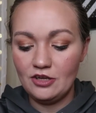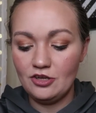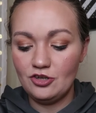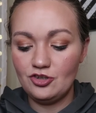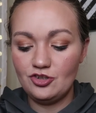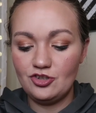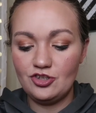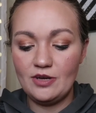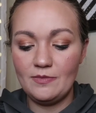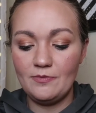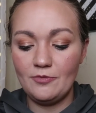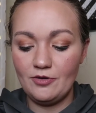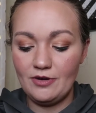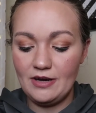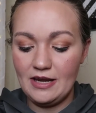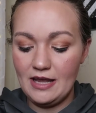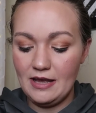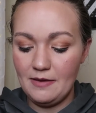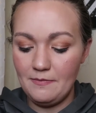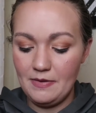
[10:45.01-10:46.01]

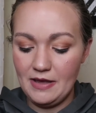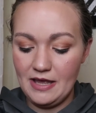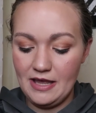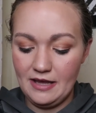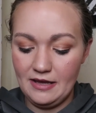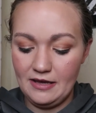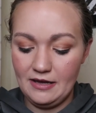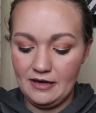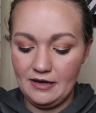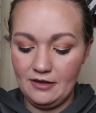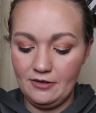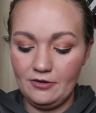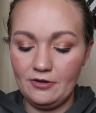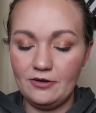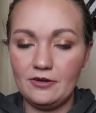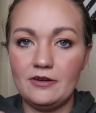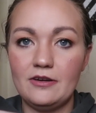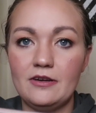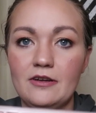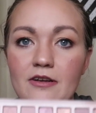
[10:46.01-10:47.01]
shimmery pink
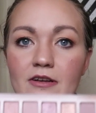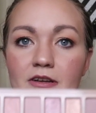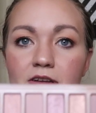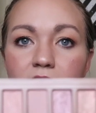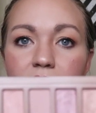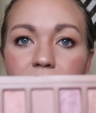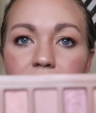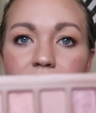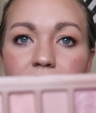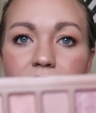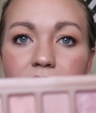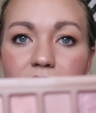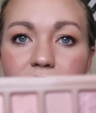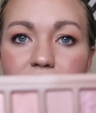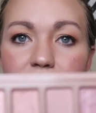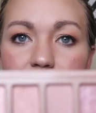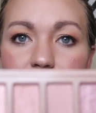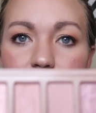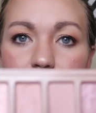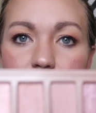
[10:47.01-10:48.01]
color.
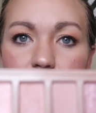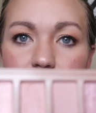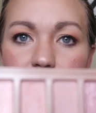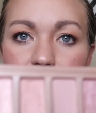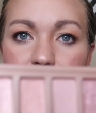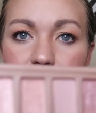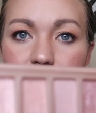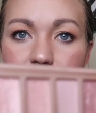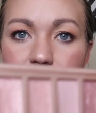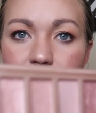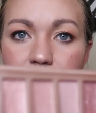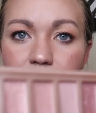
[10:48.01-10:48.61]
That's how it looks.